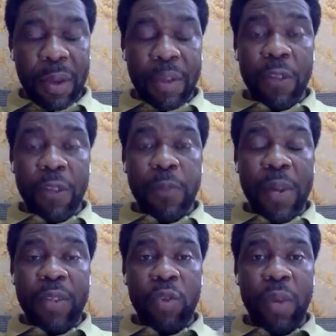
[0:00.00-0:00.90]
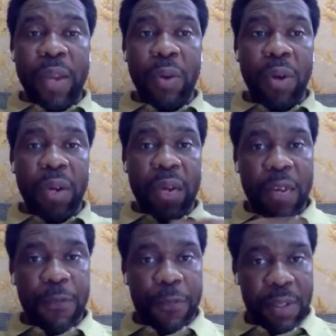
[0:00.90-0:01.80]
There is a place where your
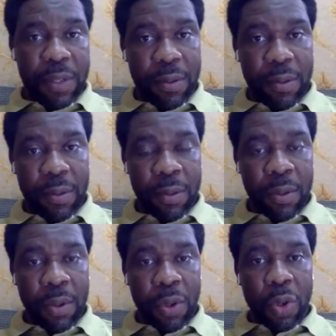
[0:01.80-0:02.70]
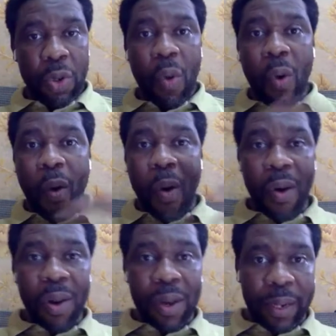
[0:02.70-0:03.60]
gifting, your
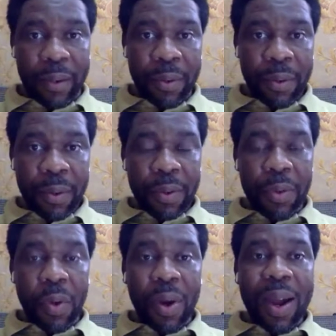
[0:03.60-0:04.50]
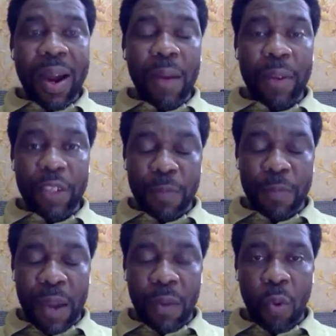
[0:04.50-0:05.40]
calling, your
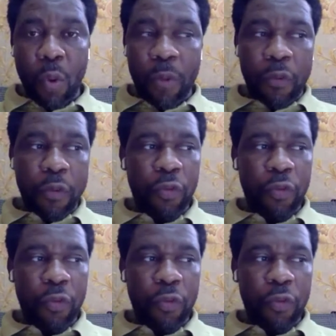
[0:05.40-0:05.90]
charisma will